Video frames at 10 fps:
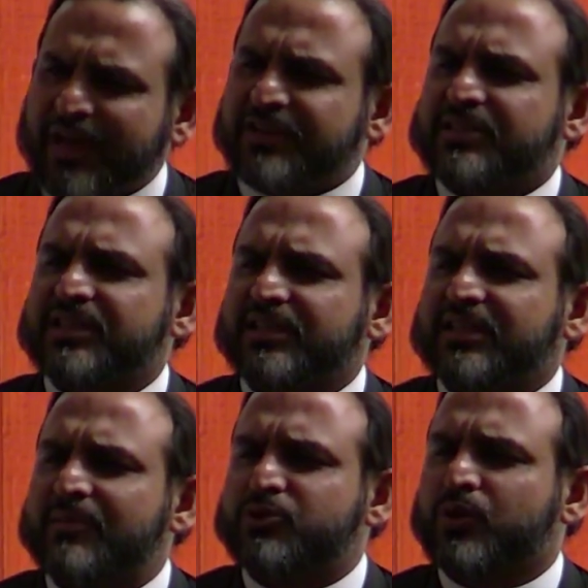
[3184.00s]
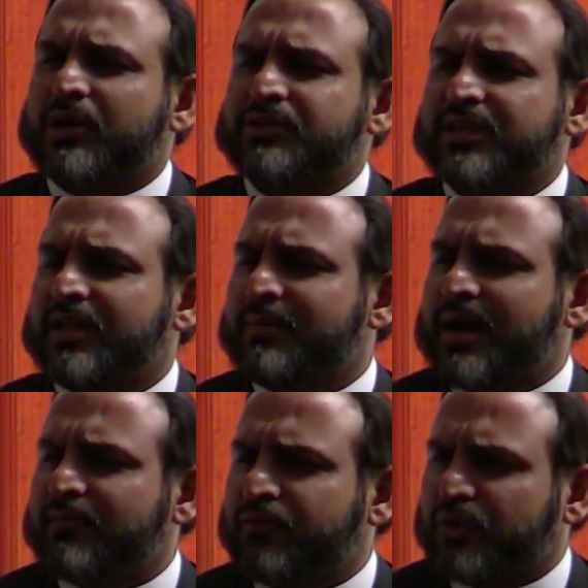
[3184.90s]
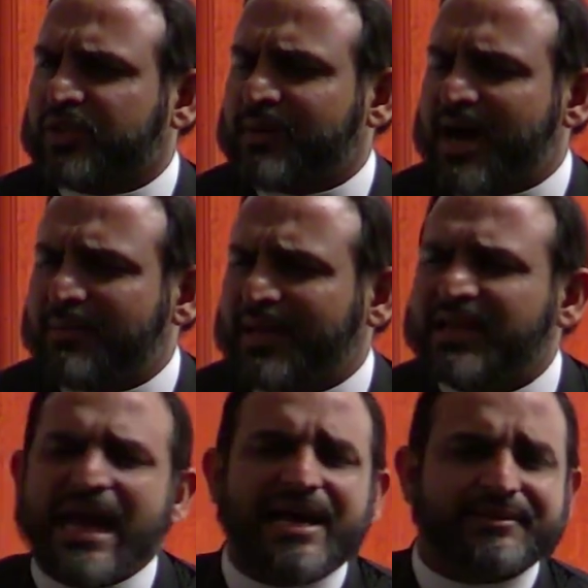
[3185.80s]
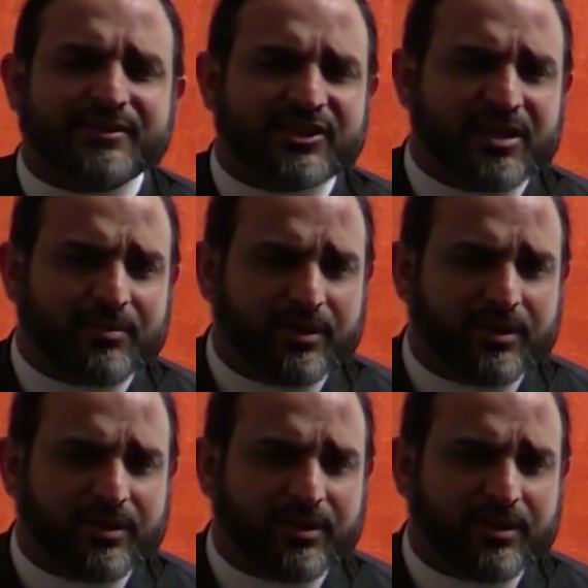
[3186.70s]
Yazid comes to our Imam, fourth Imam, and he asks him